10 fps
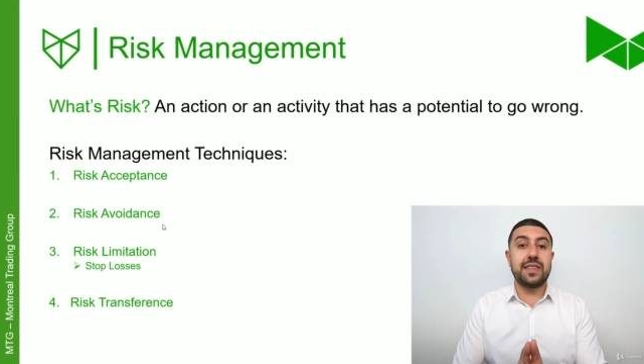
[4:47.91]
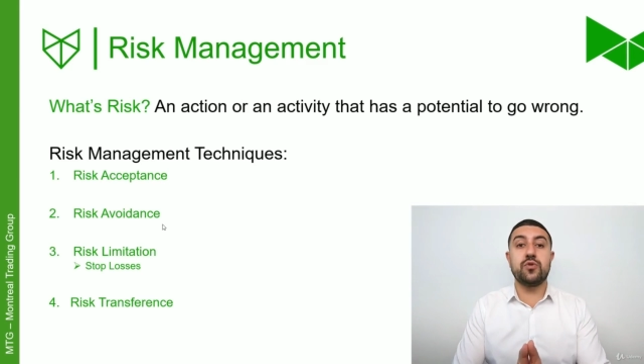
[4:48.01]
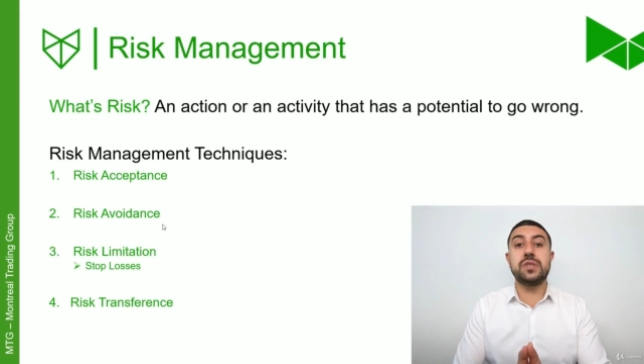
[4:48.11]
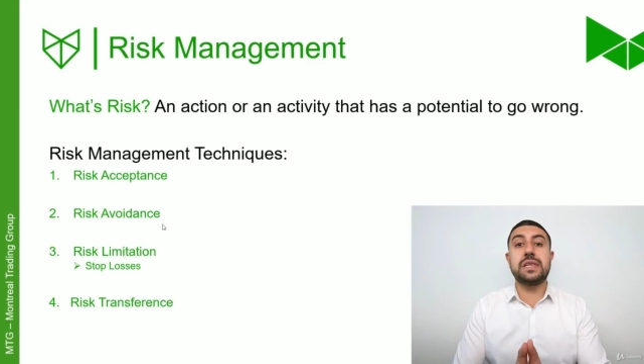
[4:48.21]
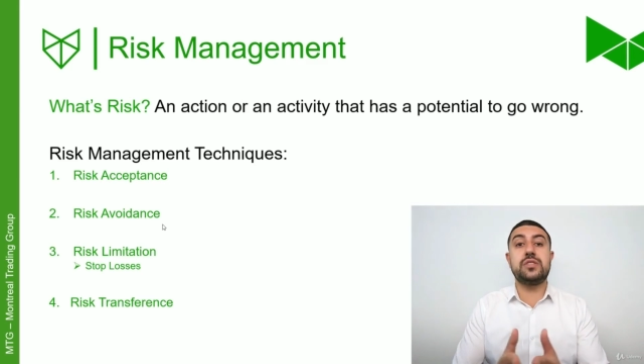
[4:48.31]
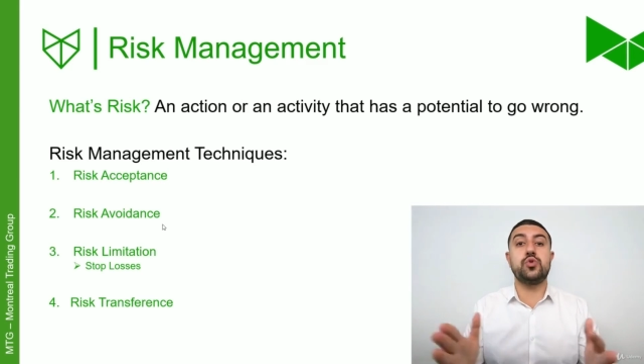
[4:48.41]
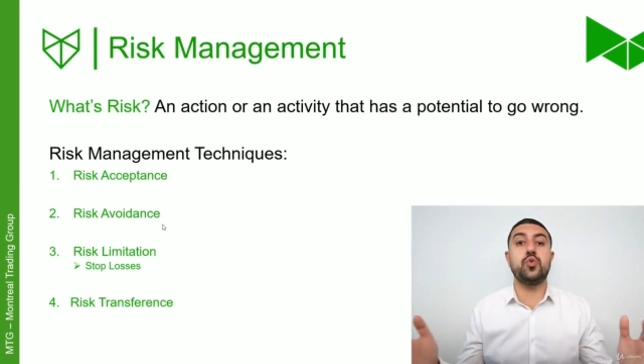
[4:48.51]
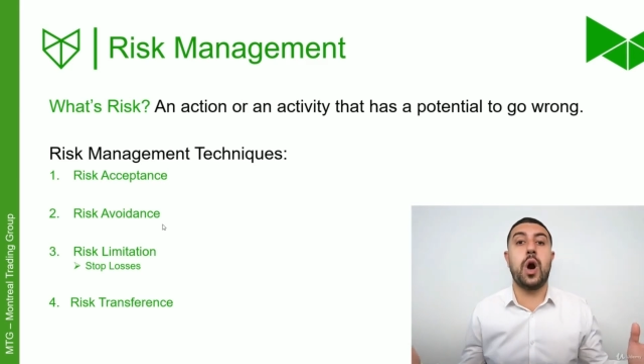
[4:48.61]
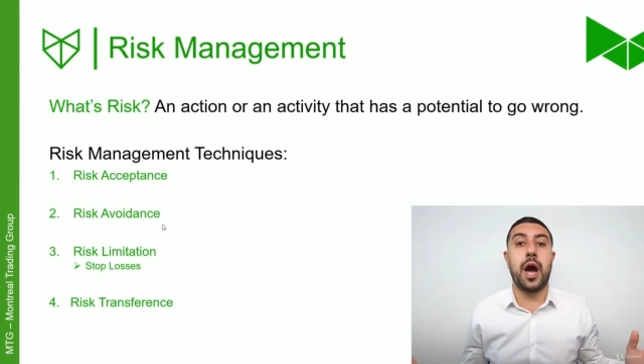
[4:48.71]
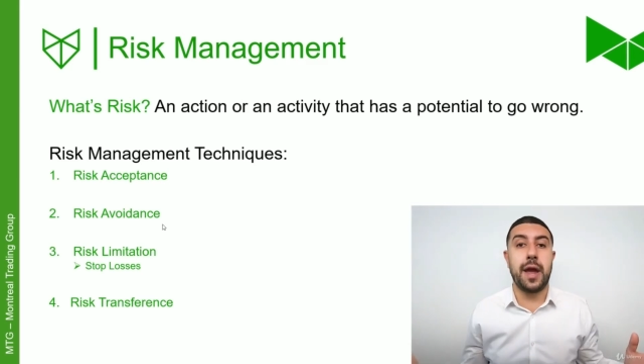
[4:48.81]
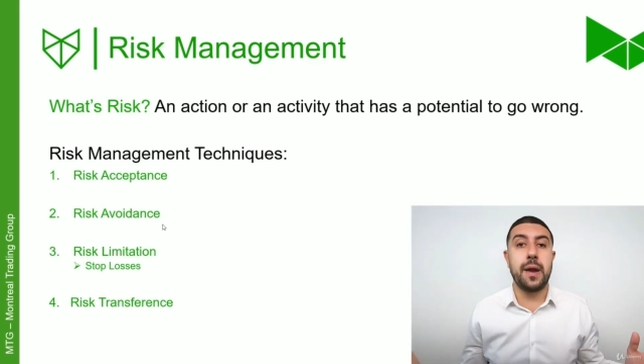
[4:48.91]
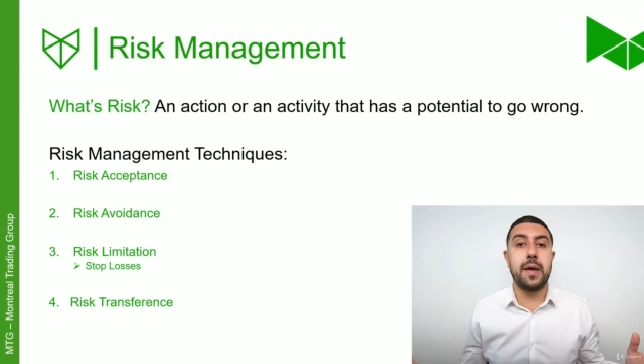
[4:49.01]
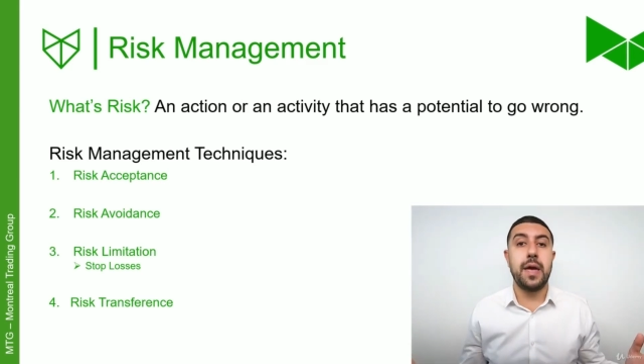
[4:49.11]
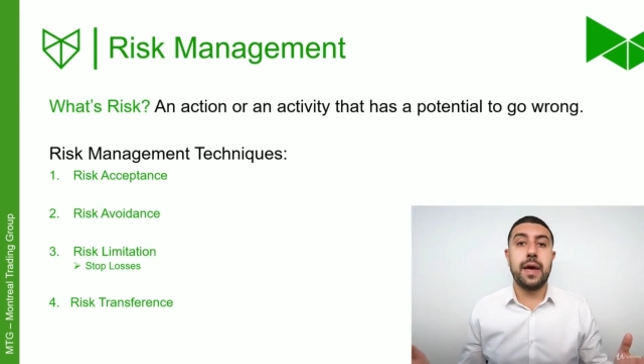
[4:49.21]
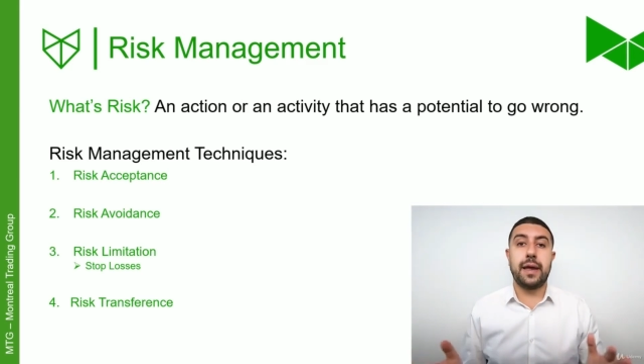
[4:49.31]
that the risk is too high.
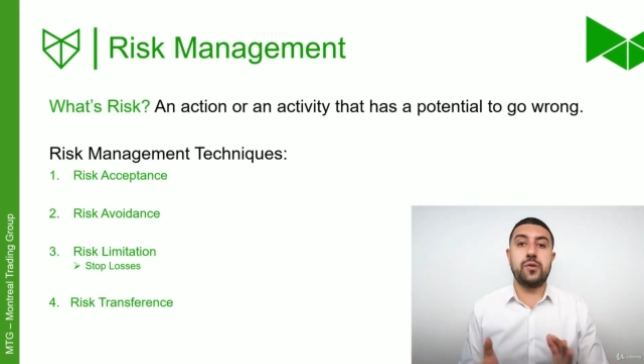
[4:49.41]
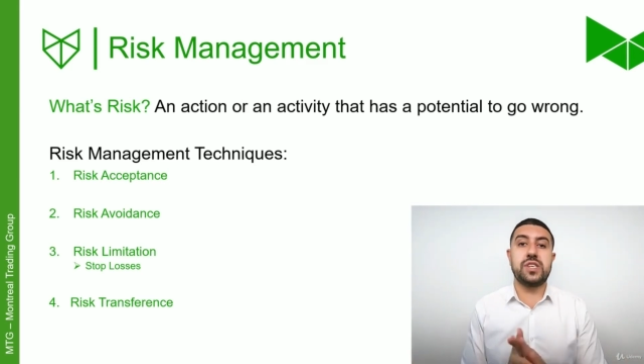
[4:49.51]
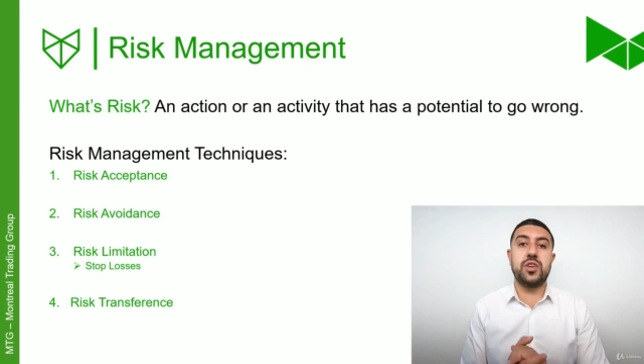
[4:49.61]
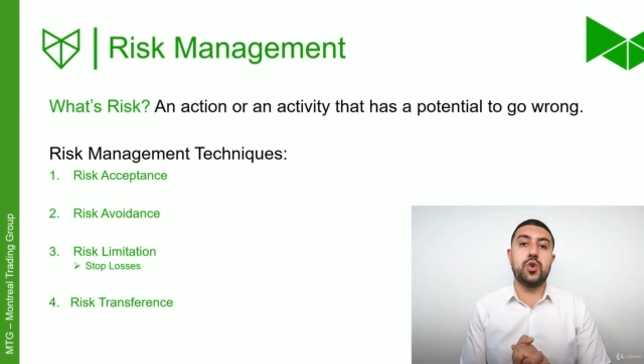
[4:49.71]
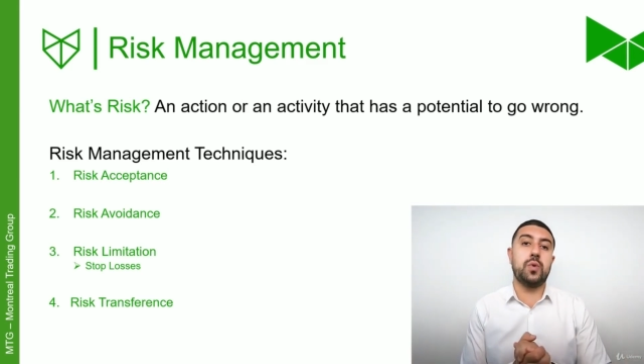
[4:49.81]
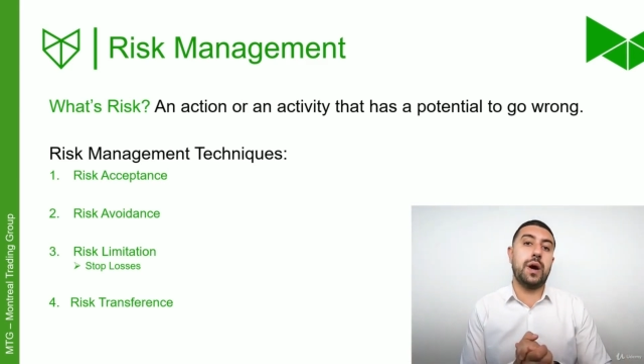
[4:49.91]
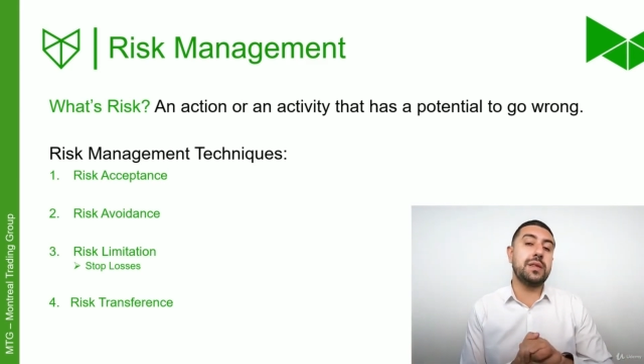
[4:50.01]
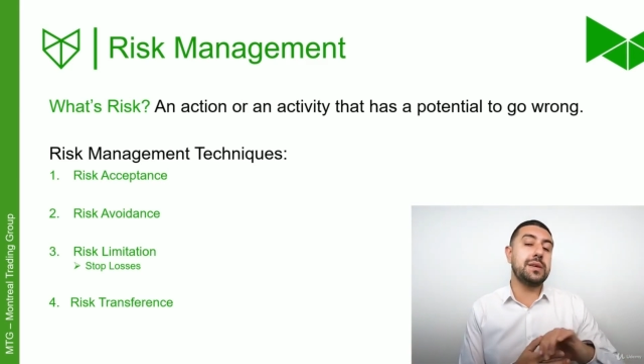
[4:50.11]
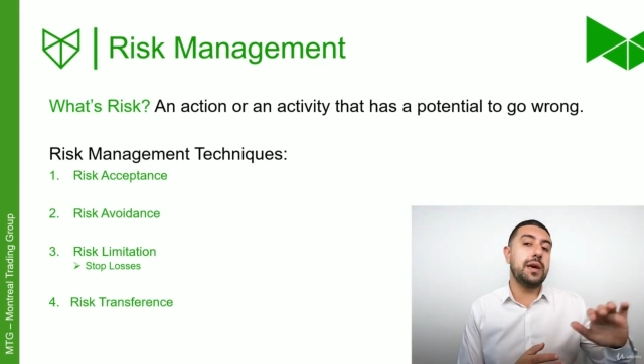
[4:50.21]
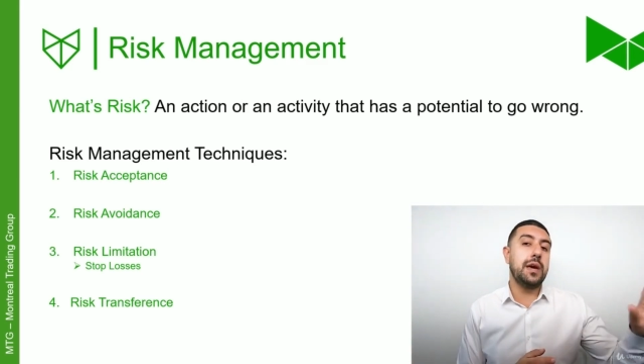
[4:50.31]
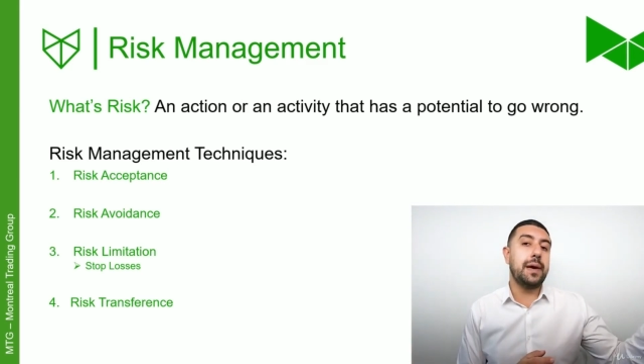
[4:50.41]
And you say, you know what?